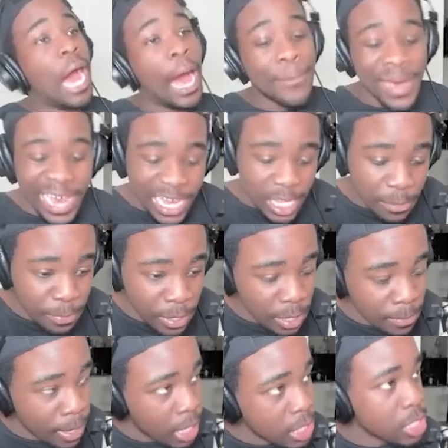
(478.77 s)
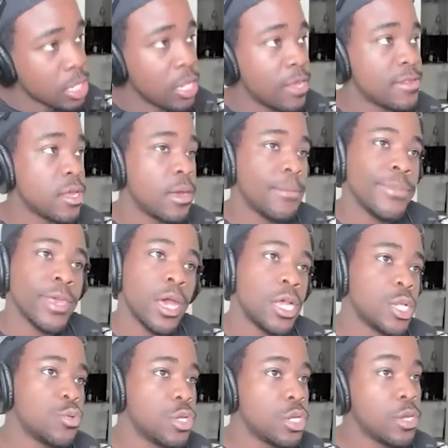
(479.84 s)
I might have to put the boxing gloves on. I'm be
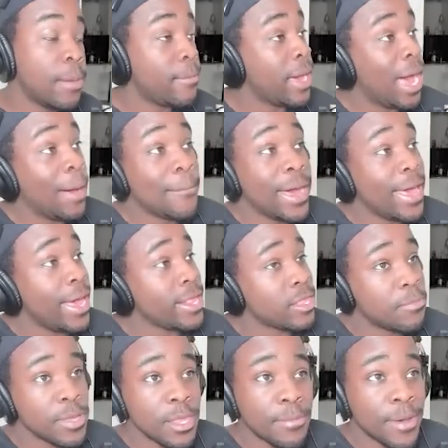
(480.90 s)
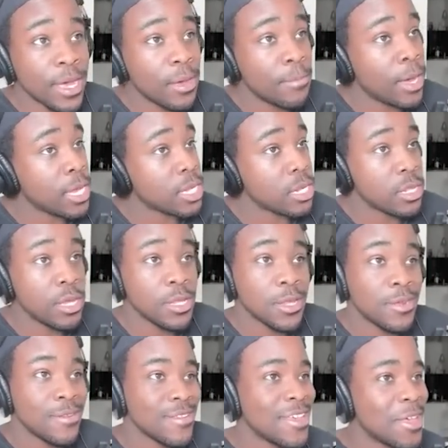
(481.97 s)
honest with you. I might, I might have to put the bo boxing
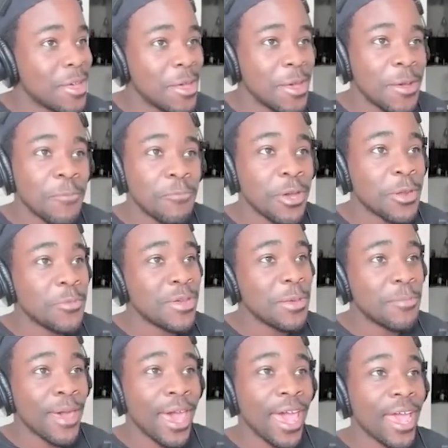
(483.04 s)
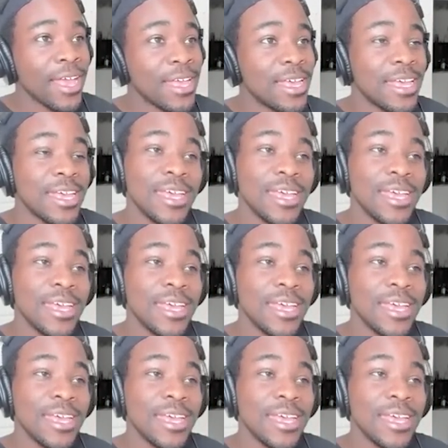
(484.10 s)
gloves on. Put him in the pack.